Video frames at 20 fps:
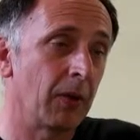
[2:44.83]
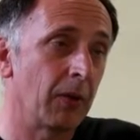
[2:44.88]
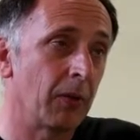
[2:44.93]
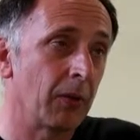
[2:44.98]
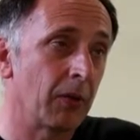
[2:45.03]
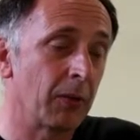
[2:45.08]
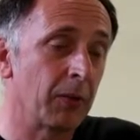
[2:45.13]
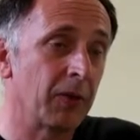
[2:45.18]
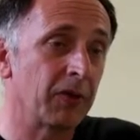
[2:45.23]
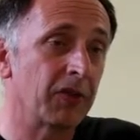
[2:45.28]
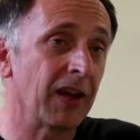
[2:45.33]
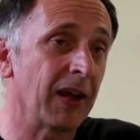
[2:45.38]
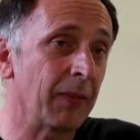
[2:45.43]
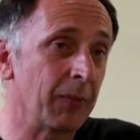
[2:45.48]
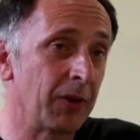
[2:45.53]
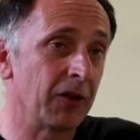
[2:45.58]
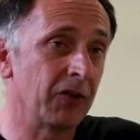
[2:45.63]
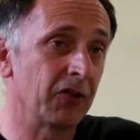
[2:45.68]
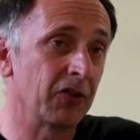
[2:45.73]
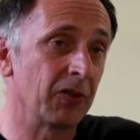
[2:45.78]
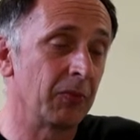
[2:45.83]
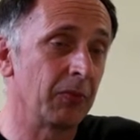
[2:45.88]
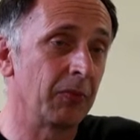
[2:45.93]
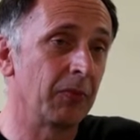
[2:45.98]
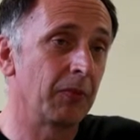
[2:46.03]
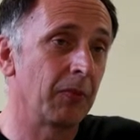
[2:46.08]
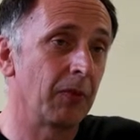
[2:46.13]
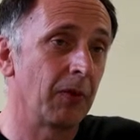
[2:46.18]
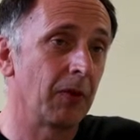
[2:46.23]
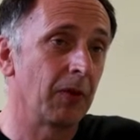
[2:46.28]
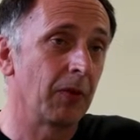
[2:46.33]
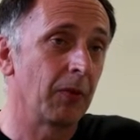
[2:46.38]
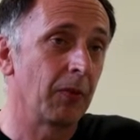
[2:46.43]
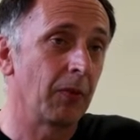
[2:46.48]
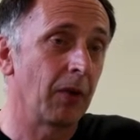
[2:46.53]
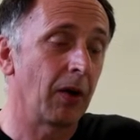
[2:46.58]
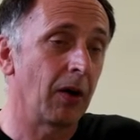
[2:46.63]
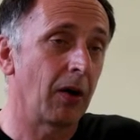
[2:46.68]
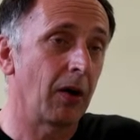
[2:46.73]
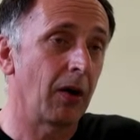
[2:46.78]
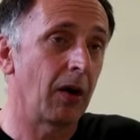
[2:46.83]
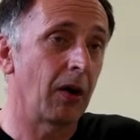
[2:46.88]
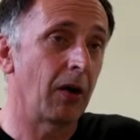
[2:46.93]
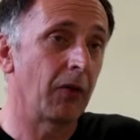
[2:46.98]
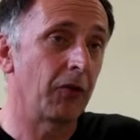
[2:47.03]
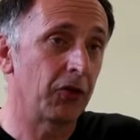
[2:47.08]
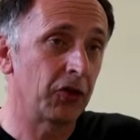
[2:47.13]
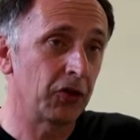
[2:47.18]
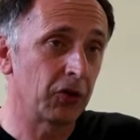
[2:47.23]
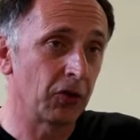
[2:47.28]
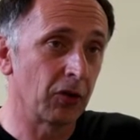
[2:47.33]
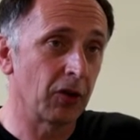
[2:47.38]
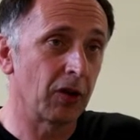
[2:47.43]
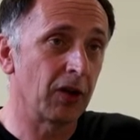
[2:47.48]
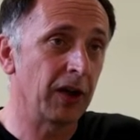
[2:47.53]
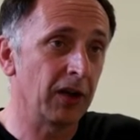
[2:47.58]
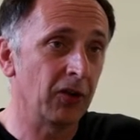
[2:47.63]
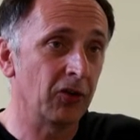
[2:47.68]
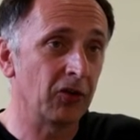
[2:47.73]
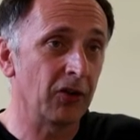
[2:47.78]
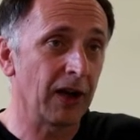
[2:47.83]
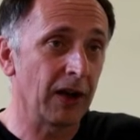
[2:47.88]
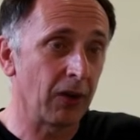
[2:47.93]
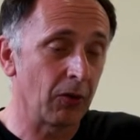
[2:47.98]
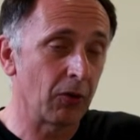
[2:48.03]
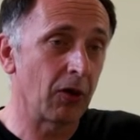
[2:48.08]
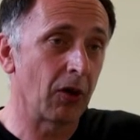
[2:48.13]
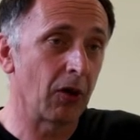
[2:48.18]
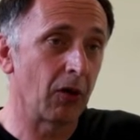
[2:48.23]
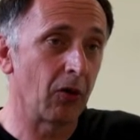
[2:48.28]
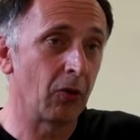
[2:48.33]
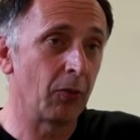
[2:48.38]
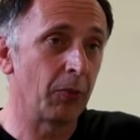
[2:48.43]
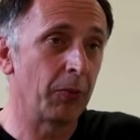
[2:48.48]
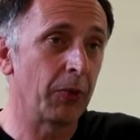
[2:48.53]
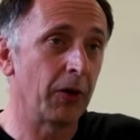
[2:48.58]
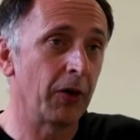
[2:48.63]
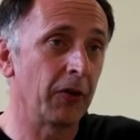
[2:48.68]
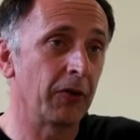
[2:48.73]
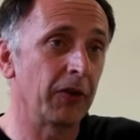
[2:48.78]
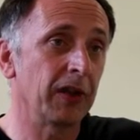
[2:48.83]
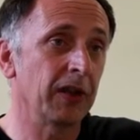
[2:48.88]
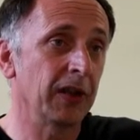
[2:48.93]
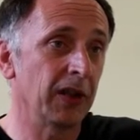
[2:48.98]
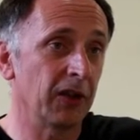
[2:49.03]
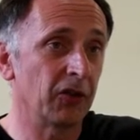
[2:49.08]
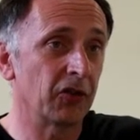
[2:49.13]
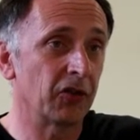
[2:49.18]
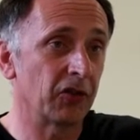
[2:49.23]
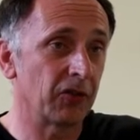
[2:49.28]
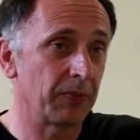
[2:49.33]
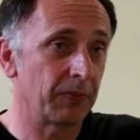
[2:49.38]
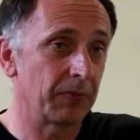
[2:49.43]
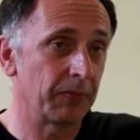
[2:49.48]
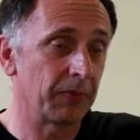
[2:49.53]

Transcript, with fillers: the metabolism uh, of sugar into alcohol by the yeast.